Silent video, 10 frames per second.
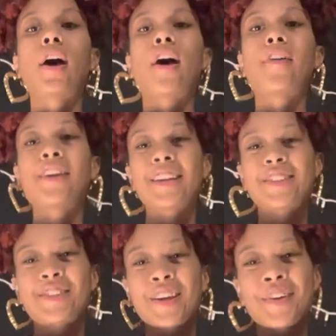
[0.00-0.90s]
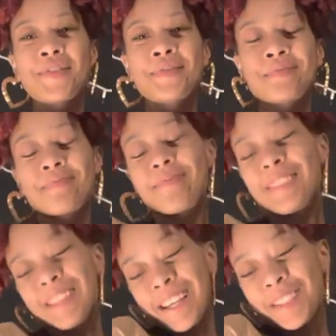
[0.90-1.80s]
Alright, so
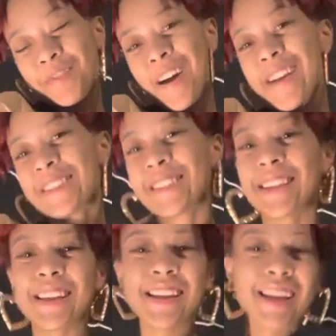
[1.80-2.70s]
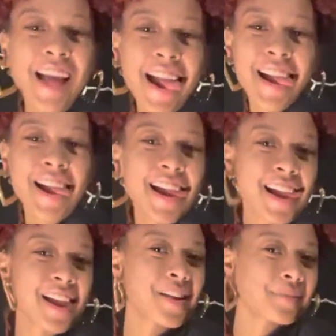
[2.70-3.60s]
thanks for watching.
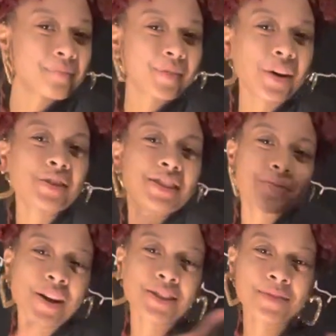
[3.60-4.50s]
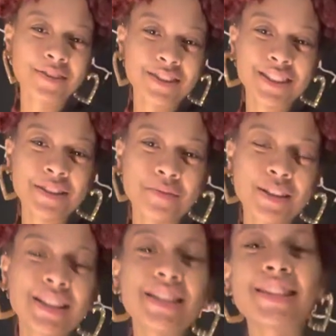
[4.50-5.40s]
Go watch my recent
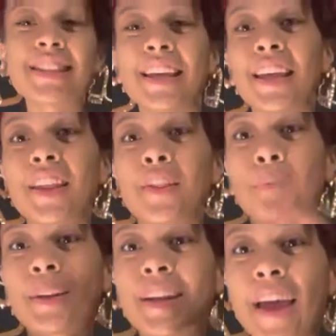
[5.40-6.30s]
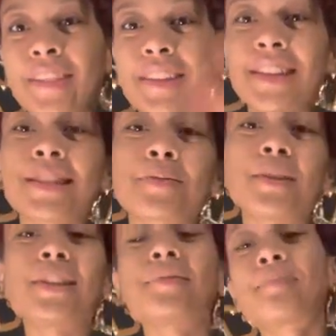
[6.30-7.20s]
ones and the one after this
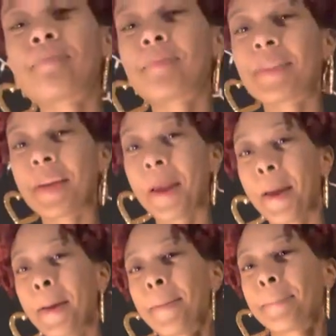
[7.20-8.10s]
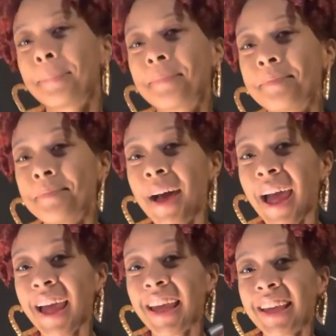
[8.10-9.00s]
one.
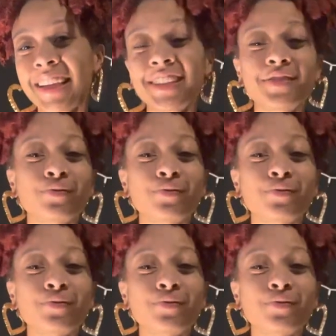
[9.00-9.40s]
Bye.